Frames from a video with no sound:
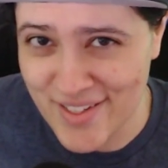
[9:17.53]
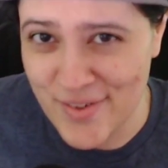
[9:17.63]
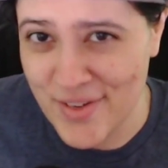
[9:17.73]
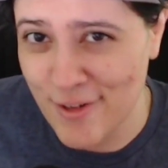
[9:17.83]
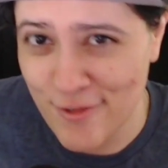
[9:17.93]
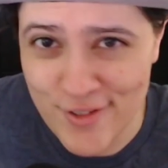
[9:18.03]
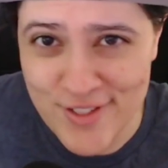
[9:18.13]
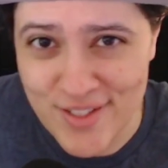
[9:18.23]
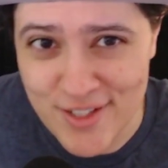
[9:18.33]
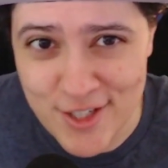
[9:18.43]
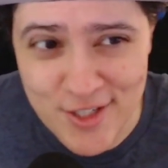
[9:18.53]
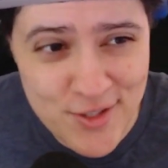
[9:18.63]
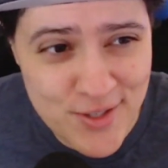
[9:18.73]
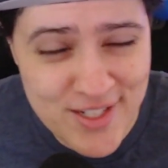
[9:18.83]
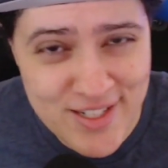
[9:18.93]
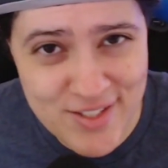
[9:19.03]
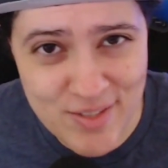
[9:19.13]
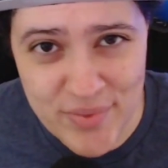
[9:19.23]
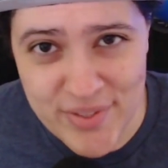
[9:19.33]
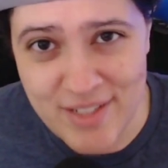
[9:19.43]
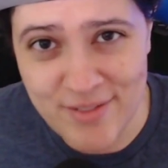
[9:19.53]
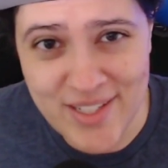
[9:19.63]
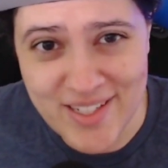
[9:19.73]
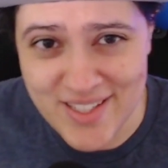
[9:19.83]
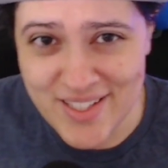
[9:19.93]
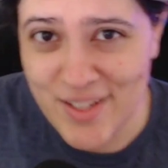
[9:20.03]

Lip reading: influence our children into believing in